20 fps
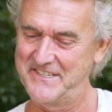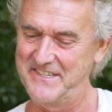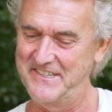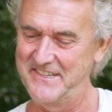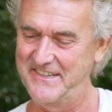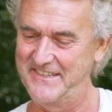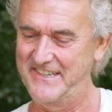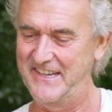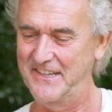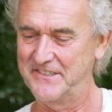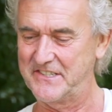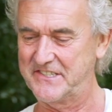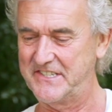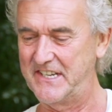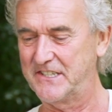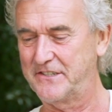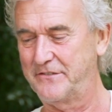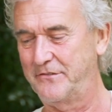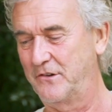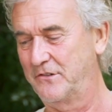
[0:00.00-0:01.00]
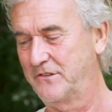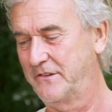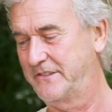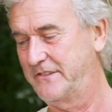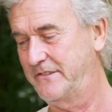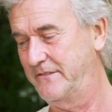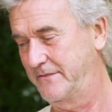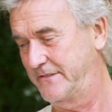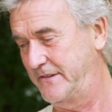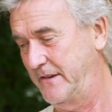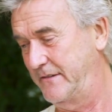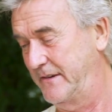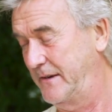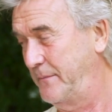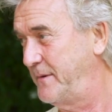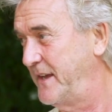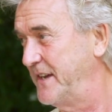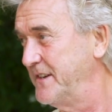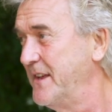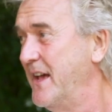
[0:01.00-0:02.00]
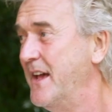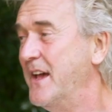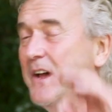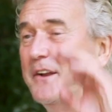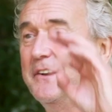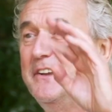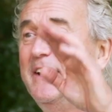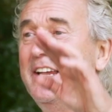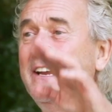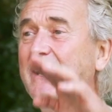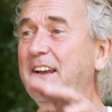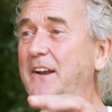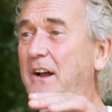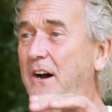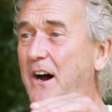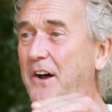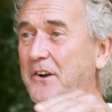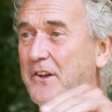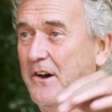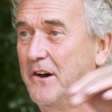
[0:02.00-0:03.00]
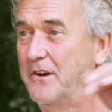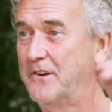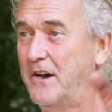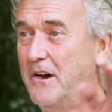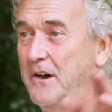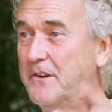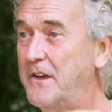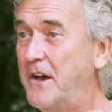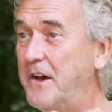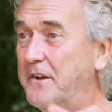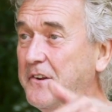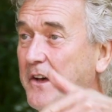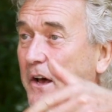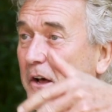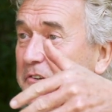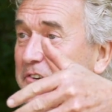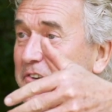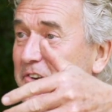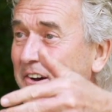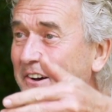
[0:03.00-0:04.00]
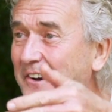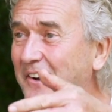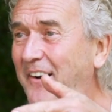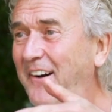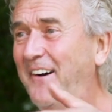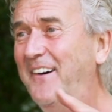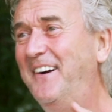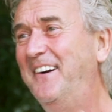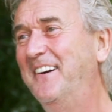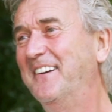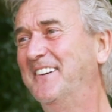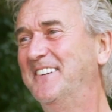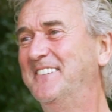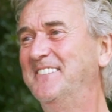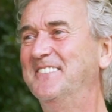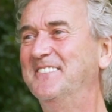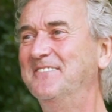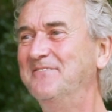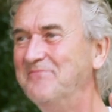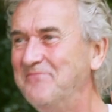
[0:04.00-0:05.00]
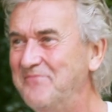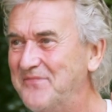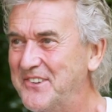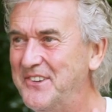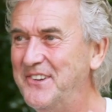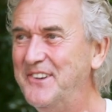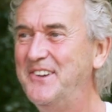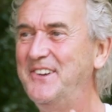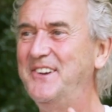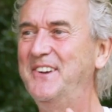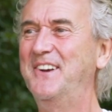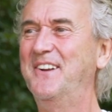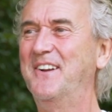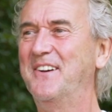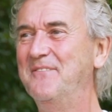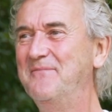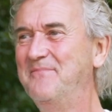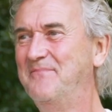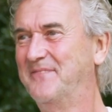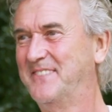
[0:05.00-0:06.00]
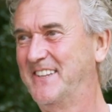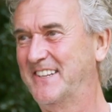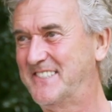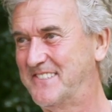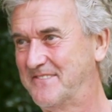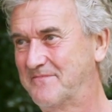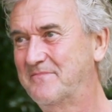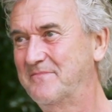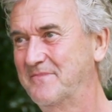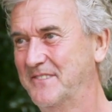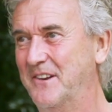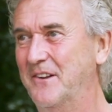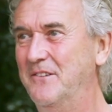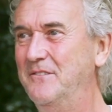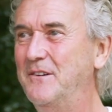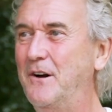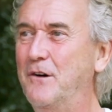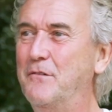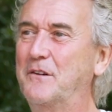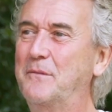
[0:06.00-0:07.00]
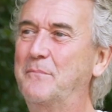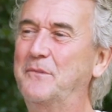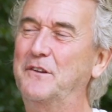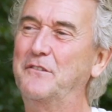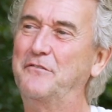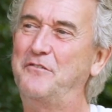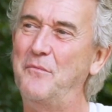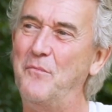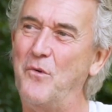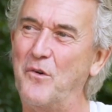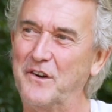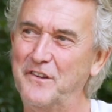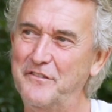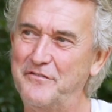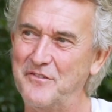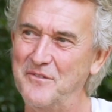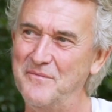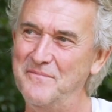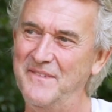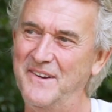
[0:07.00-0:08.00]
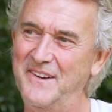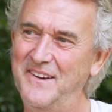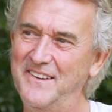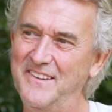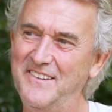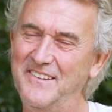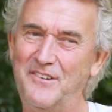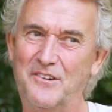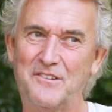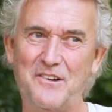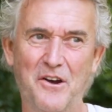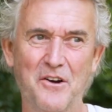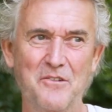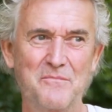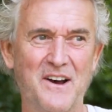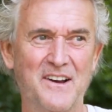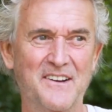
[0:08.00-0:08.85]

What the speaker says: in the alto saxophones suddenly play. Dee, da, da, da, da, da, dee, da, da, dee, da. That's, you know, Oh, the Beautiful Morning from Oklahoma.